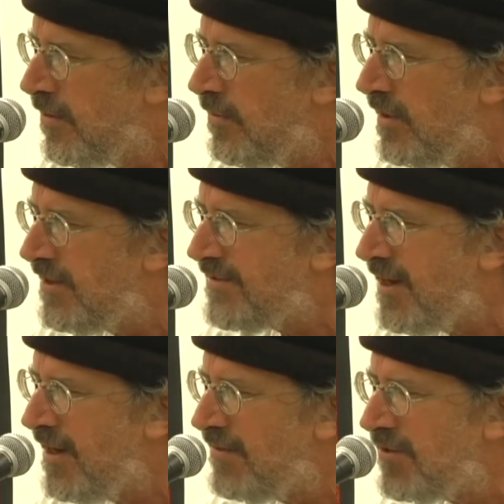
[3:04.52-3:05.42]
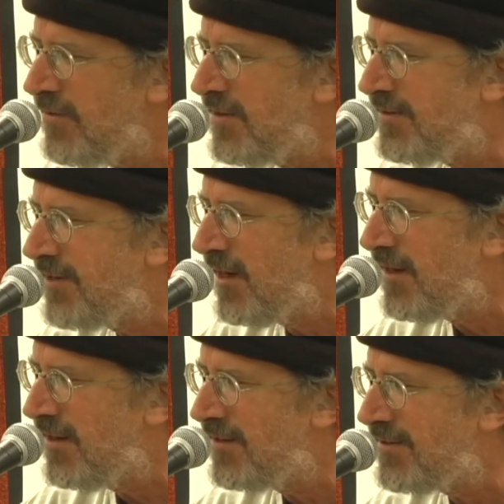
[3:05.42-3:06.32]
Well, it's dangerous
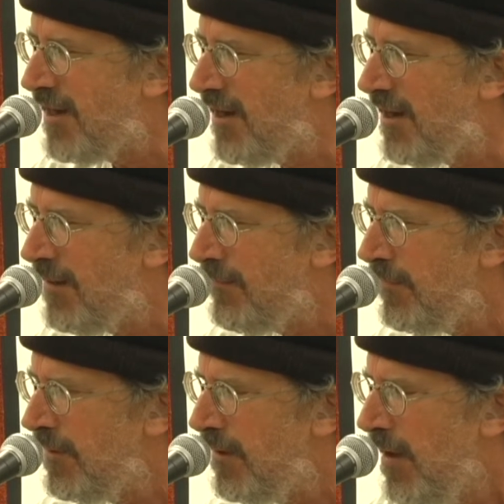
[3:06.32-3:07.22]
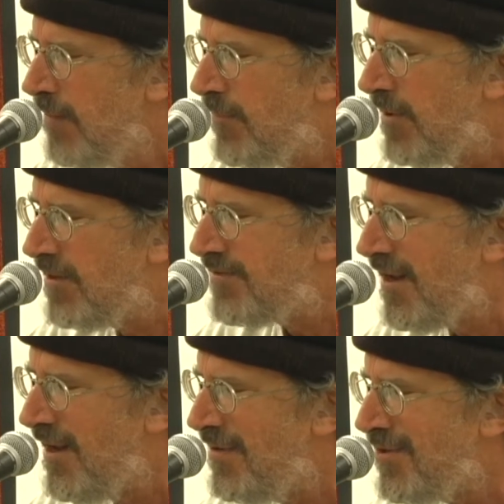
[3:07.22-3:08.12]
taking a stand, but it's
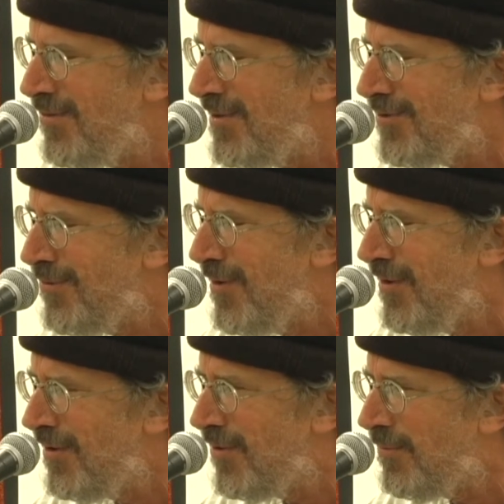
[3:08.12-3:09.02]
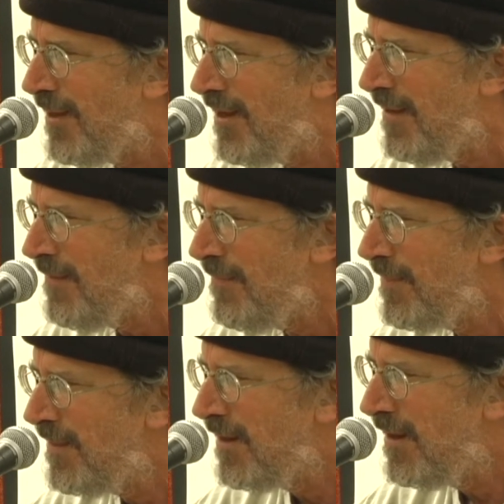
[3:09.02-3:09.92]
dangerous running away.
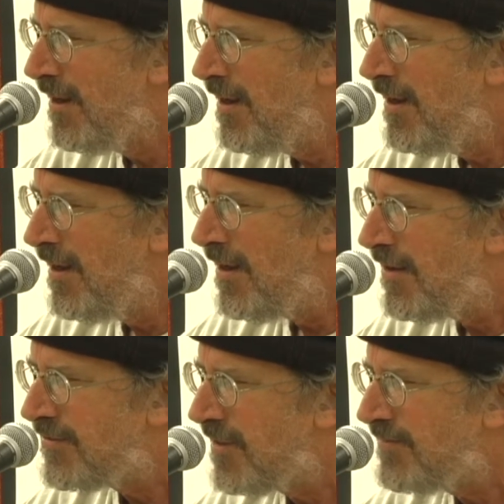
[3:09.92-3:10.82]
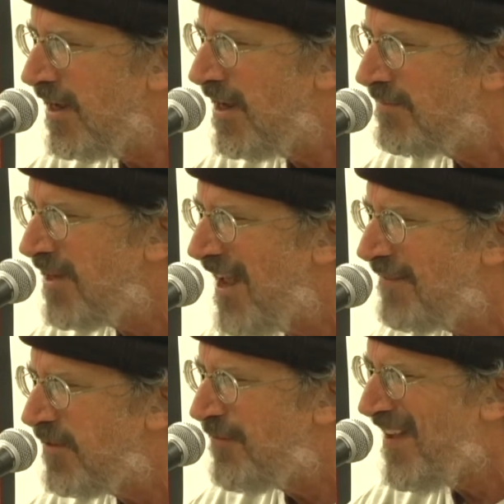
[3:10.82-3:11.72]
Sometimes you have
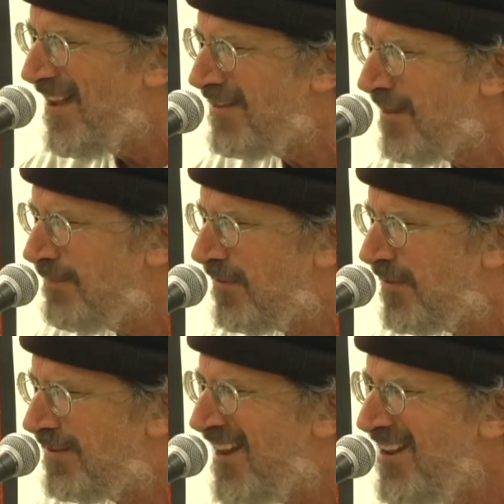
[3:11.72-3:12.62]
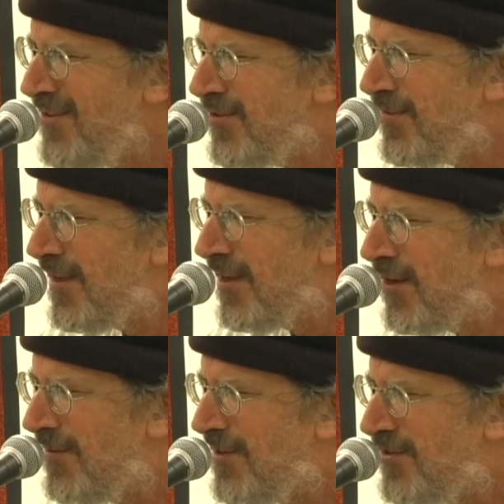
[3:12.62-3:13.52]
to face up to the danger.
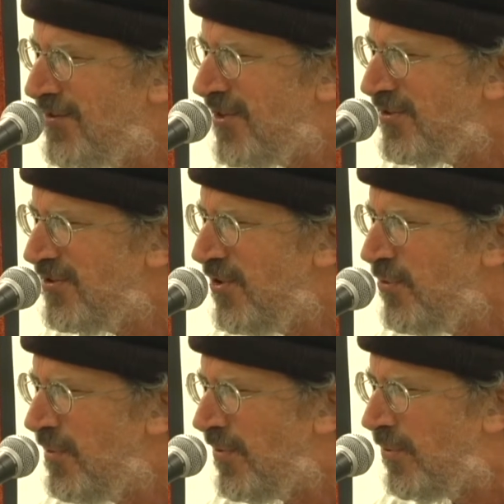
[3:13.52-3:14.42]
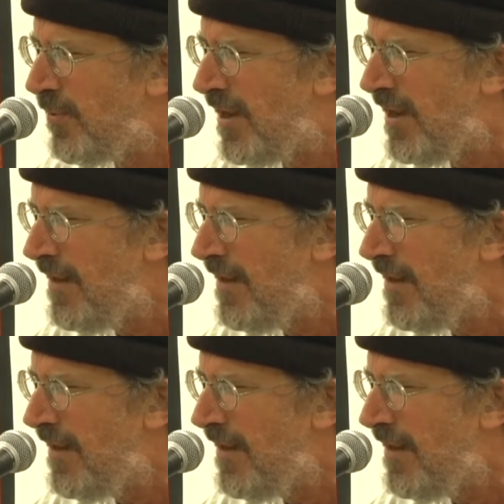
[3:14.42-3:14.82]
There is just no other way.